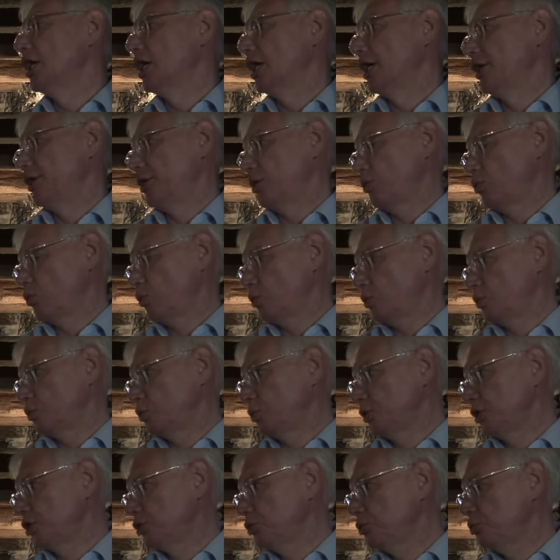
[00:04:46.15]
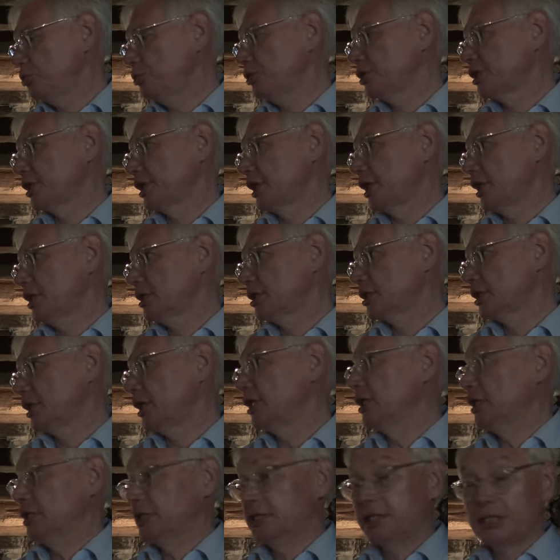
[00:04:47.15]
And we do that,
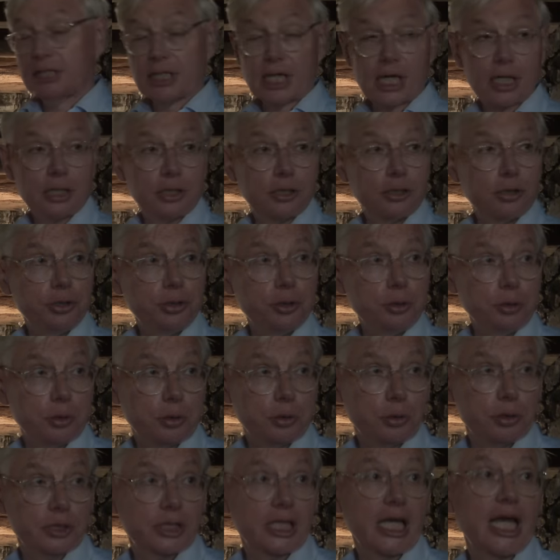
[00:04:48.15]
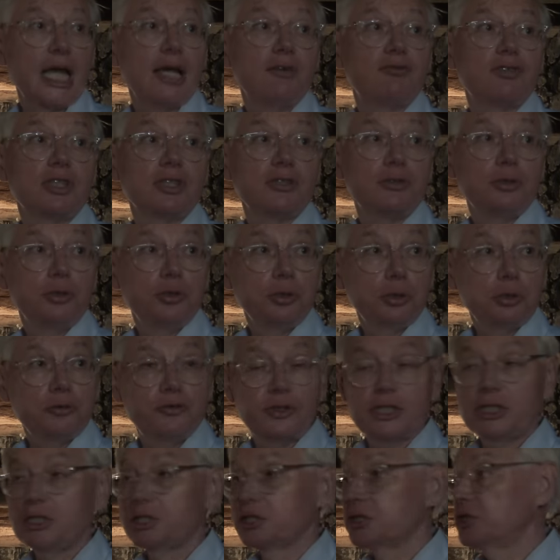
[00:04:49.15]
and these are new oaks. Every new
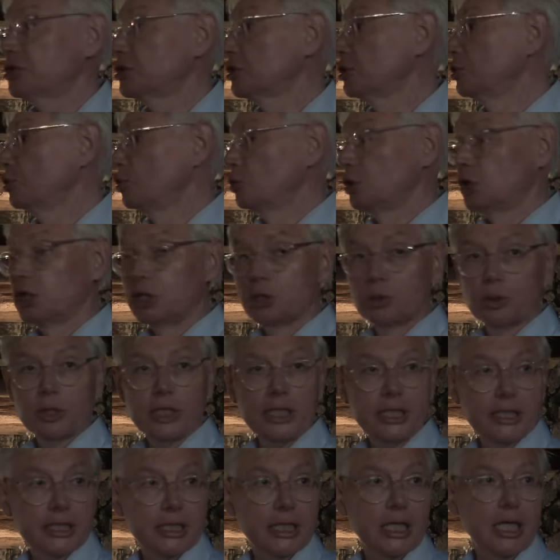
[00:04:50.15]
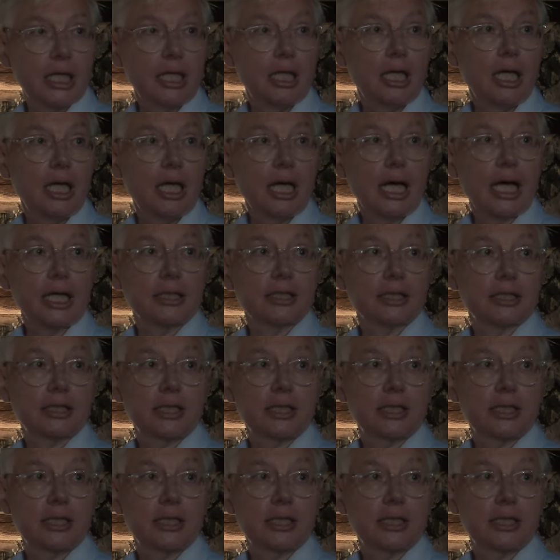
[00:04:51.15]
vintage, we resell as a